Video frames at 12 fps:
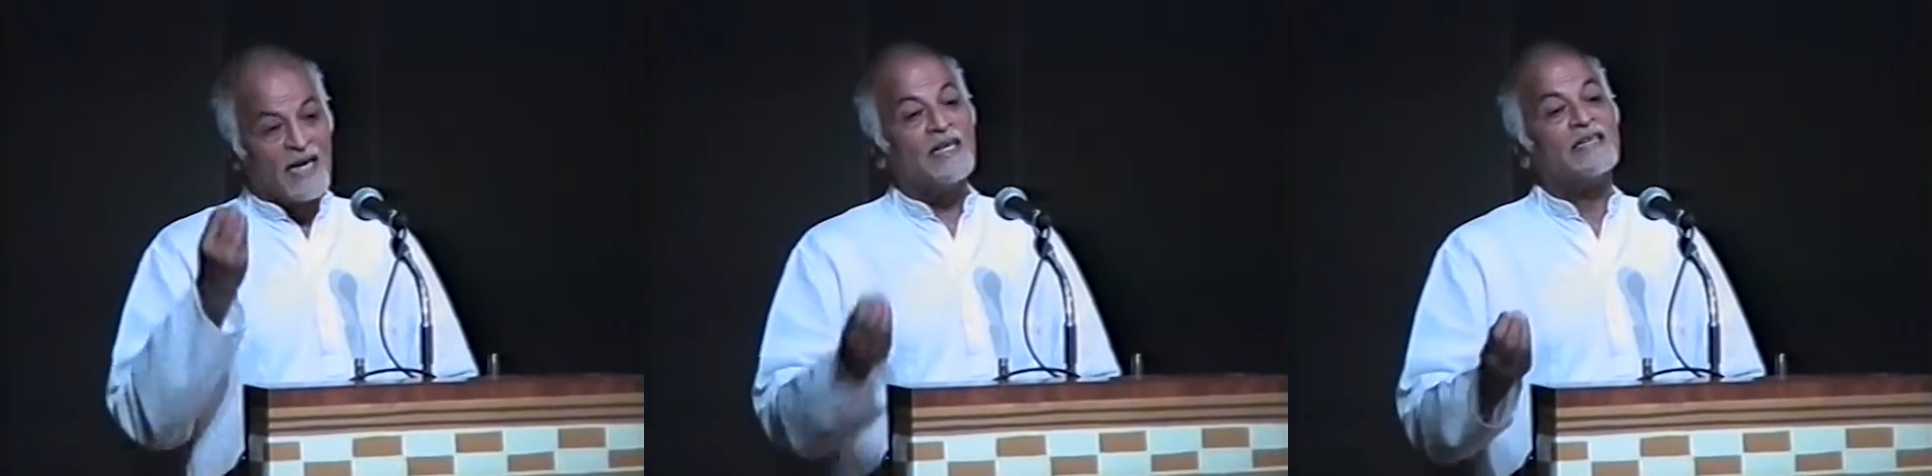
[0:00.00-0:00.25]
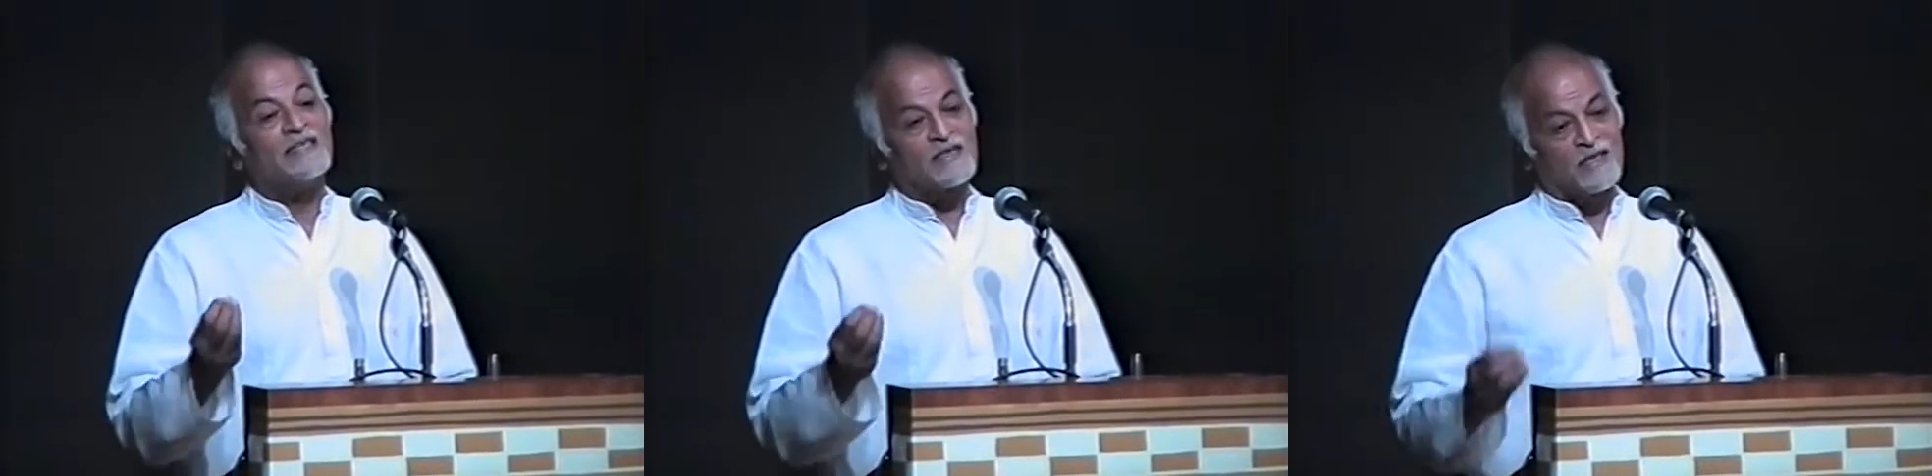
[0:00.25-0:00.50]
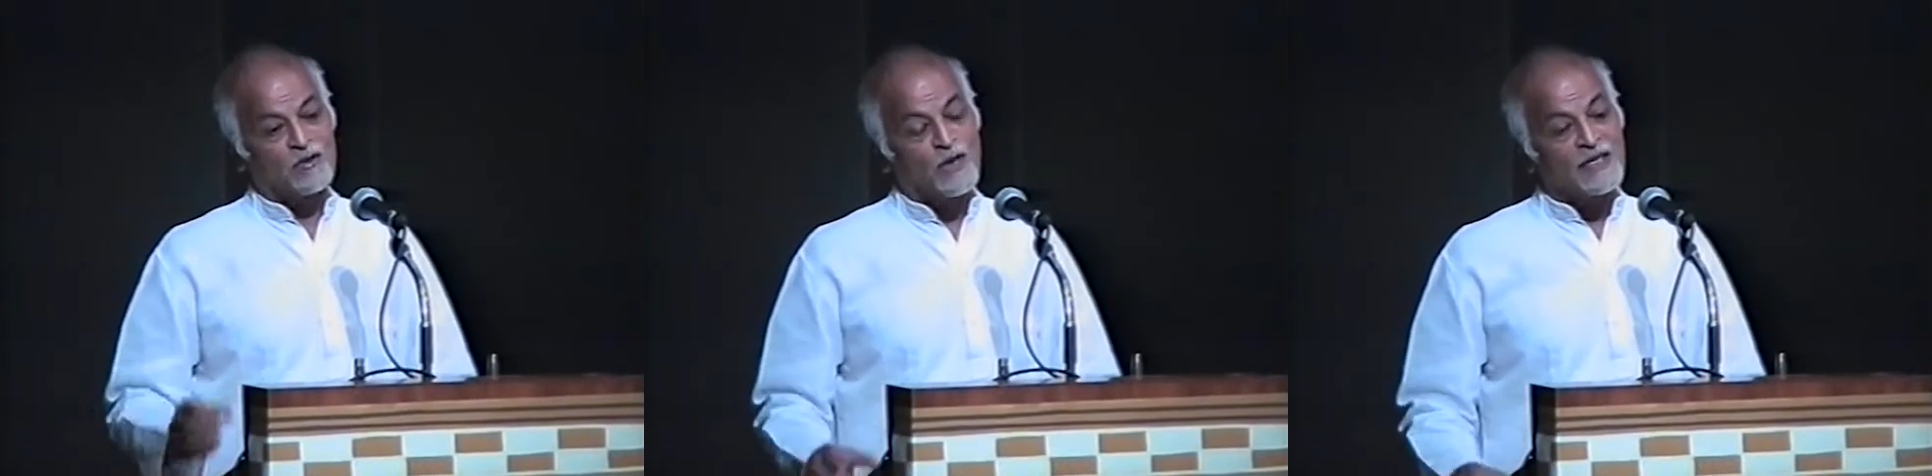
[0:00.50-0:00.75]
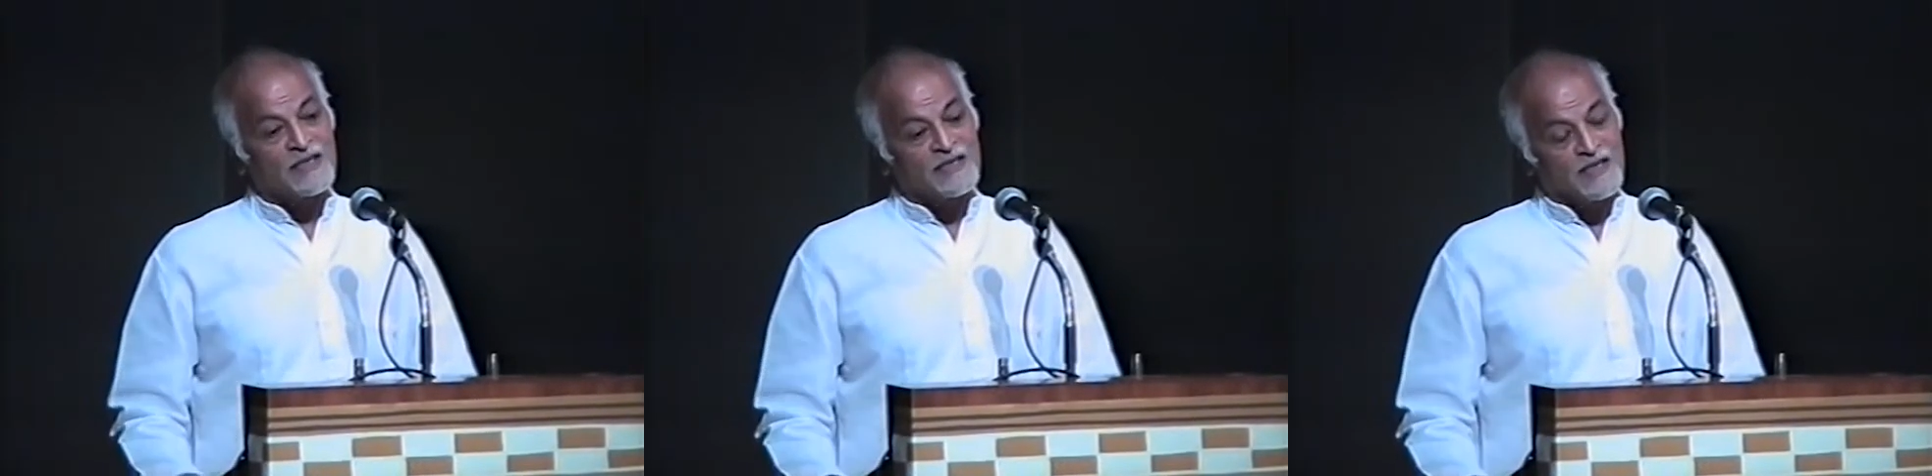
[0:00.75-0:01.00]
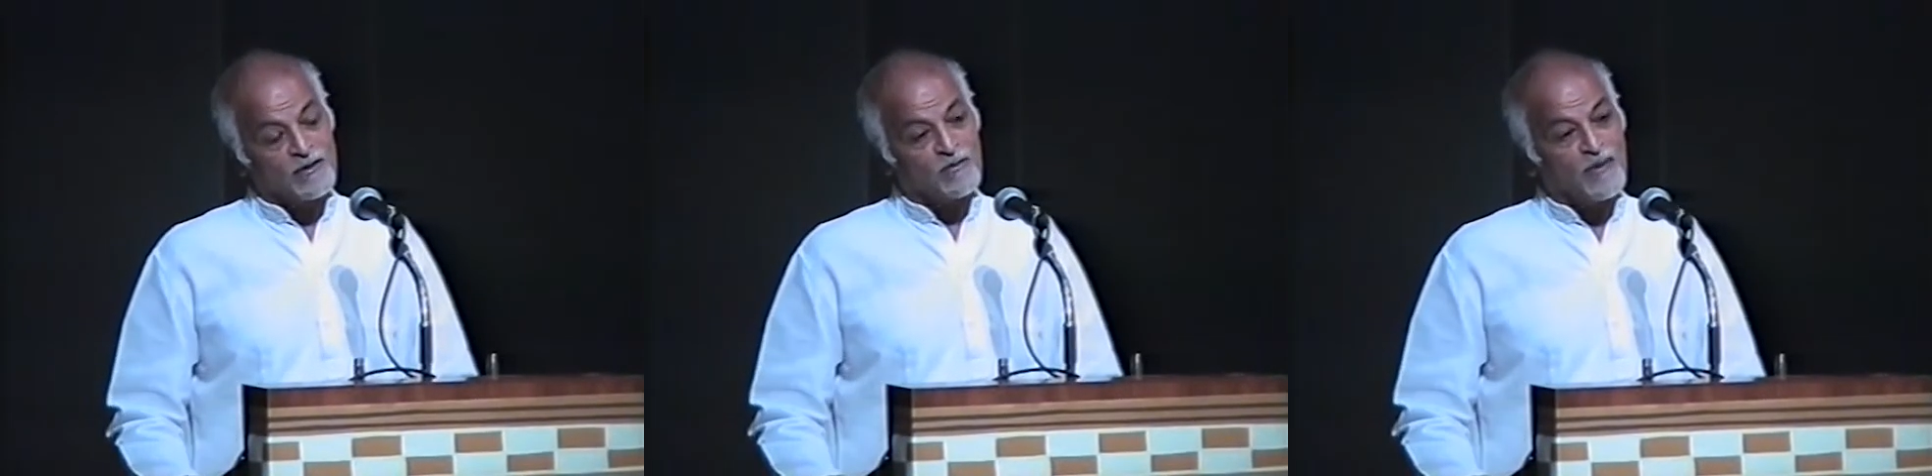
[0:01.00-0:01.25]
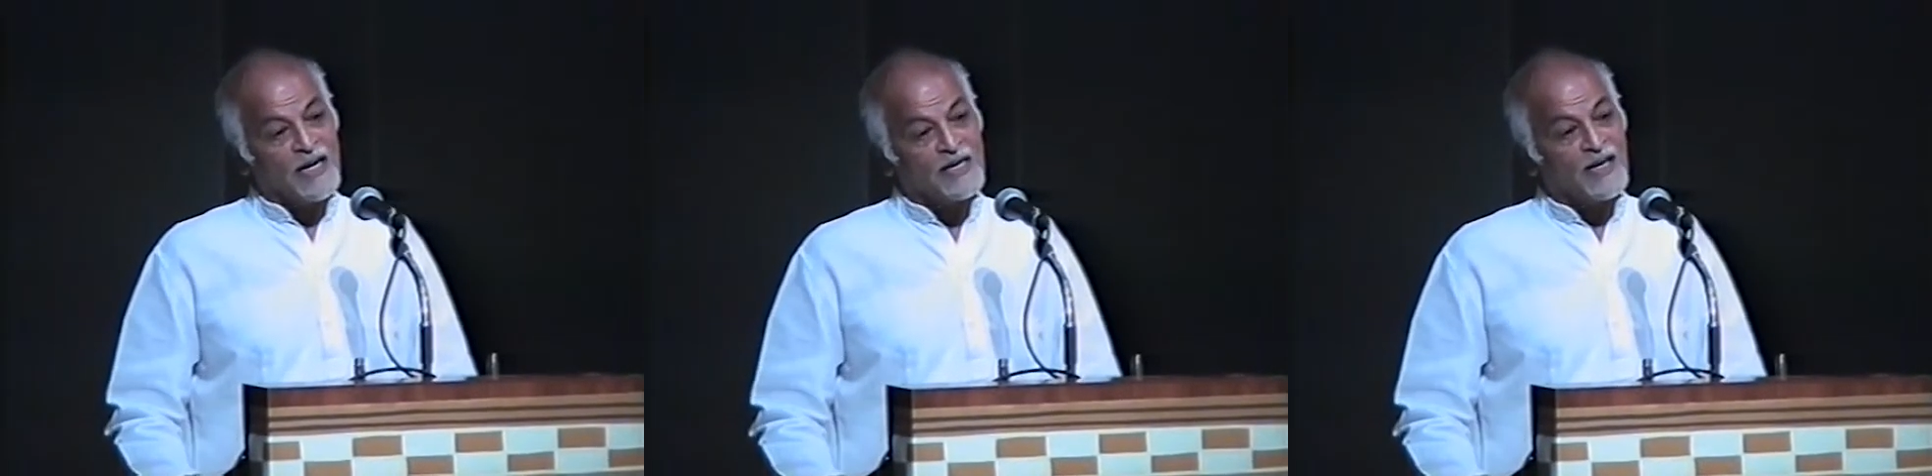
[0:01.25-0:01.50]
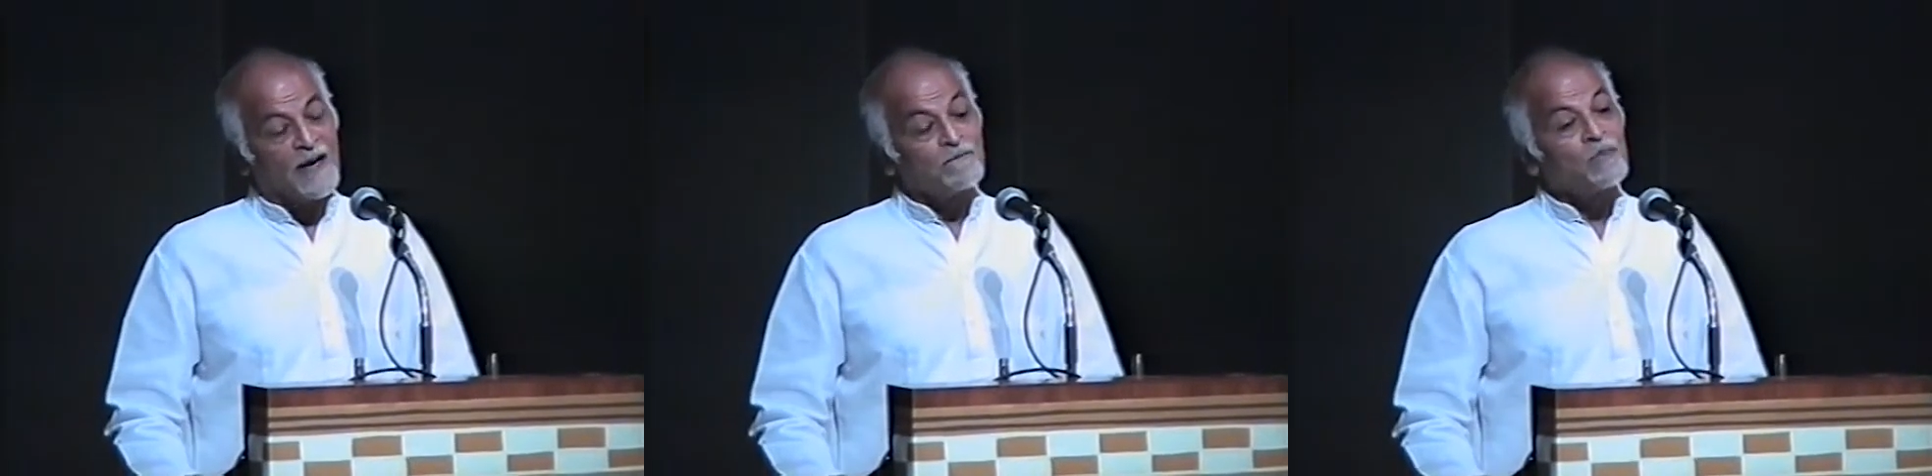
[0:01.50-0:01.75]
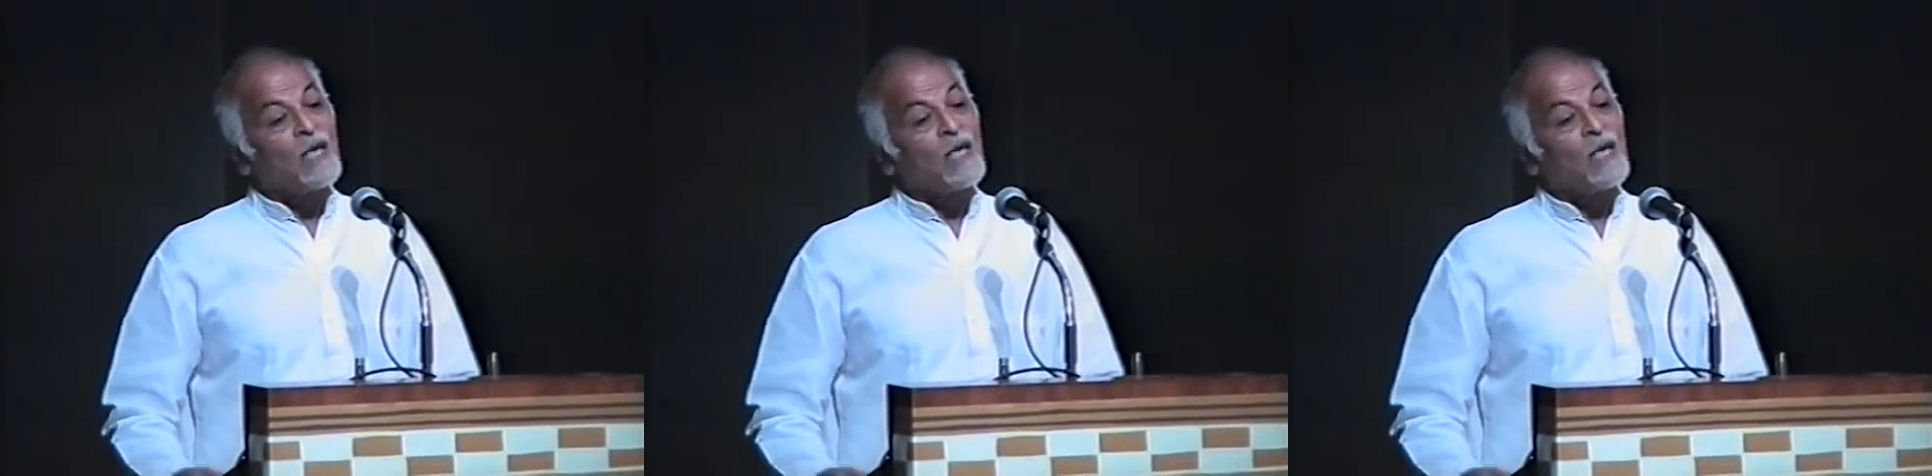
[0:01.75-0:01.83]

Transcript: that is the United States of America.